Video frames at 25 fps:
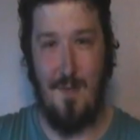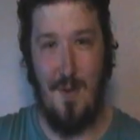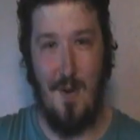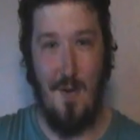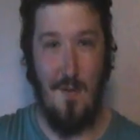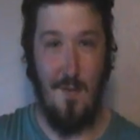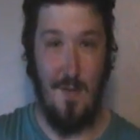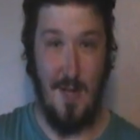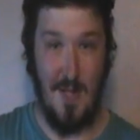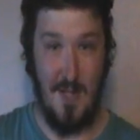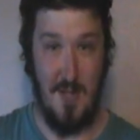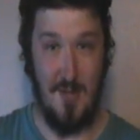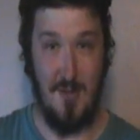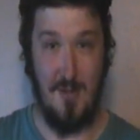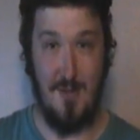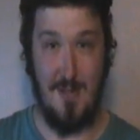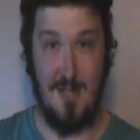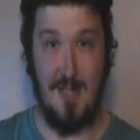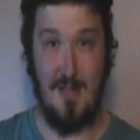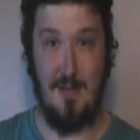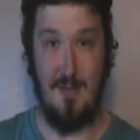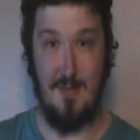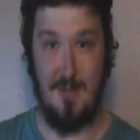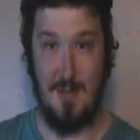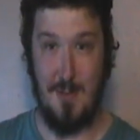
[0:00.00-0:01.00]
hopefully
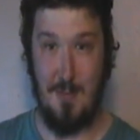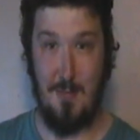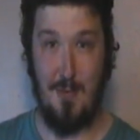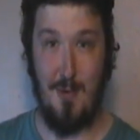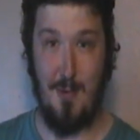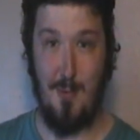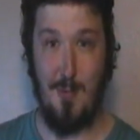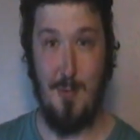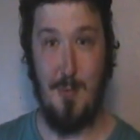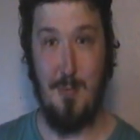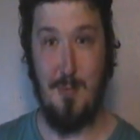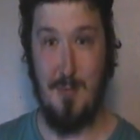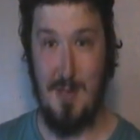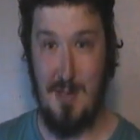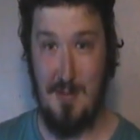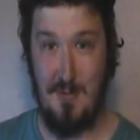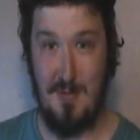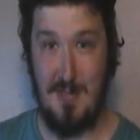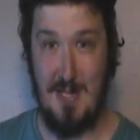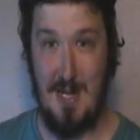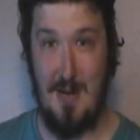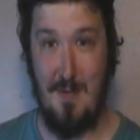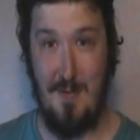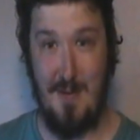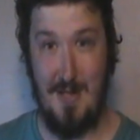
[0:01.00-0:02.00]
sorted out the problem it
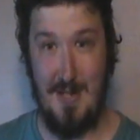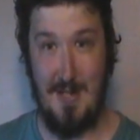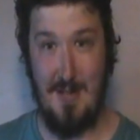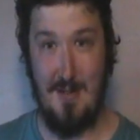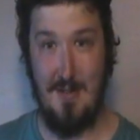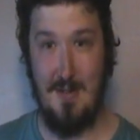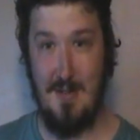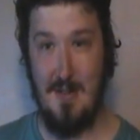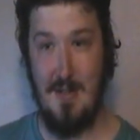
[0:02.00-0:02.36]
was happening,